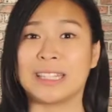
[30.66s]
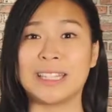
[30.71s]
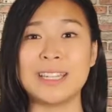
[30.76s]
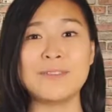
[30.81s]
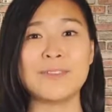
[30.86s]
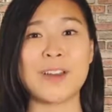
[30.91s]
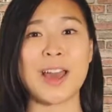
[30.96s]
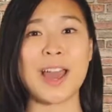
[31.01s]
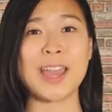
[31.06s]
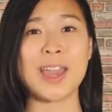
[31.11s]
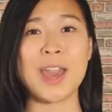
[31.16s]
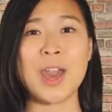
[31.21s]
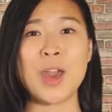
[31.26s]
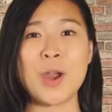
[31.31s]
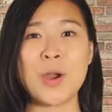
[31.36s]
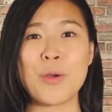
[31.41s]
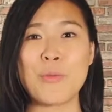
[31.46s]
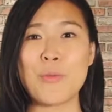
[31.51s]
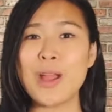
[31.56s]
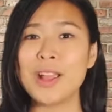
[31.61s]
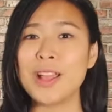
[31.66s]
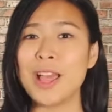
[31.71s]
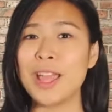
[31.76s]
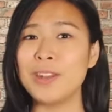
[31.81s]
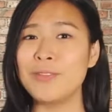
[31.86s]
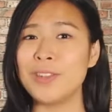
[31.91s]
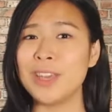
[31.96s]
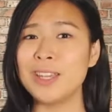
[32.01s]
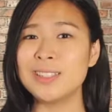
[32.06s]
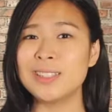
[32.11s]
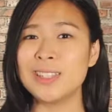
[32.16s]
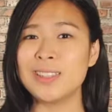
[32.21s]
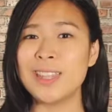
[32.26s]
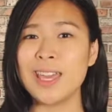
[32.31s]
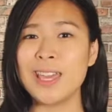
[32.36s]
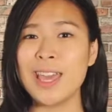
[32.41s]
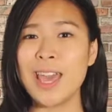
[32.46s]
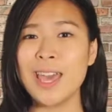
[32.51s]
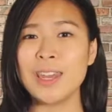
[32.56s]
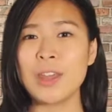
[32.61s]
Levi. What kind of ink did
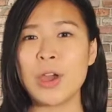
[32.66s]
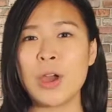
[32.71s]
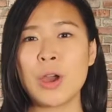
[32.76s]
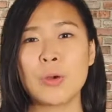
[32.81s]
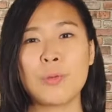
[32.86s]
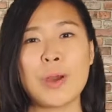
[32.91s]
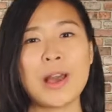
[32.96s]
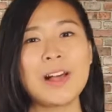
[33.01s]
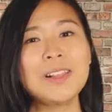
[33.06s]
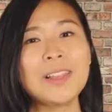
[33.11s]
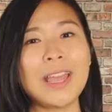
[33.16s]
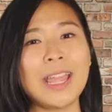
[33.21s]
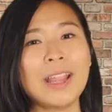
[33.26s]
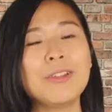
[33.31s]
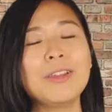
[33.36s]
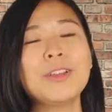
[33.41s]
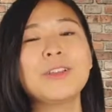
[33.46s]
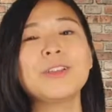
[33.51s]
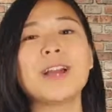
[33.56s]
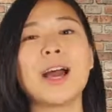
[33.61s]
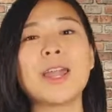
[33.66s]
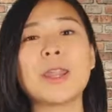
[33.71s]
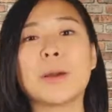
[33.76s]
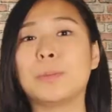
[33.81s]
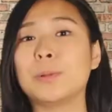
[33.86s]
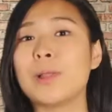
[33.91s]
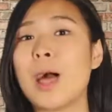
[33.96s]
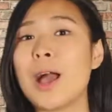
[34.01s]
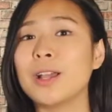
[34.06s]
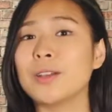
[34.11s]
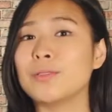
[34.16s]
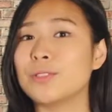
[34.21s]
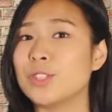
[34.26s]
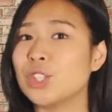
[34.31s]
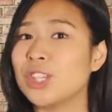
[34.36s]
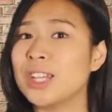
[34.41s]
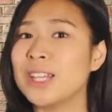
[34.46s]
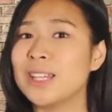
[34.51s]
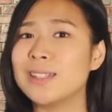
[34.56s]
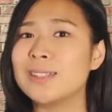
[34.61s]
they get? Well, Ariel got a block of
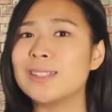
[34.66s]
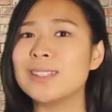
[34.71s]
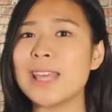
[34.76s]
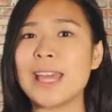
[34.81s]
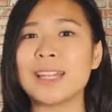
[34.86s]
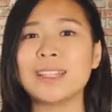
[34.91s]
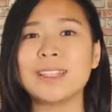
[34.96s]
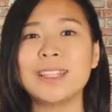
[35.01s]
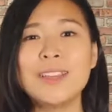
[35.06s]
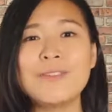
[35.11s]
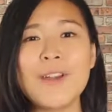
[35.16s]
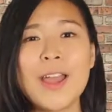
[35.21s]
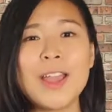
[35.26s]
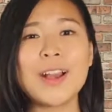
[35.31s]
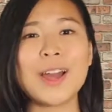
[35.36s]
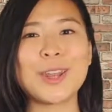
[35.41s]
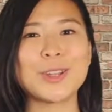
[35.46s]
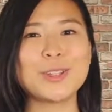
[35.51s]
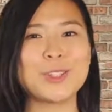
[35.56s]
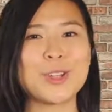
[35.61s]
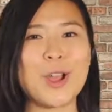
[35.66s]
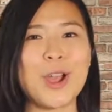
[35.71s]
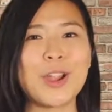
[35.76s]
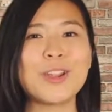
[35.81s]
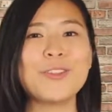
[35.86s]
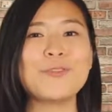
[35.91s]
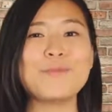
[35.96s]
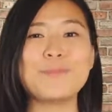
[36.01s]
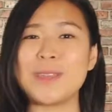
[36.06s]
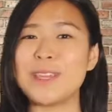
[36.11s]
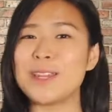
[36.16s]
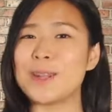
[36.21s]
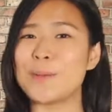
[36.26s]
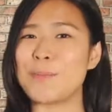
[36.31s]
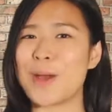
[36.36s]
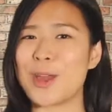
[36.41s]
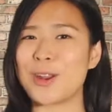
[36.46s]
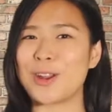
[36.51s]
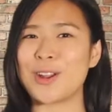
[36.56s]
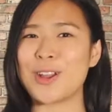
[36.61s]
cheese and Levi got a jar of
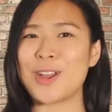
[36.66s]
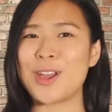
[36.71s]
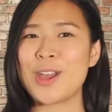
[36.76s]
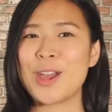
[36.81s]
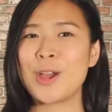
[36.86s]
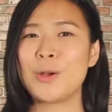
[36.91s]
peanut butter.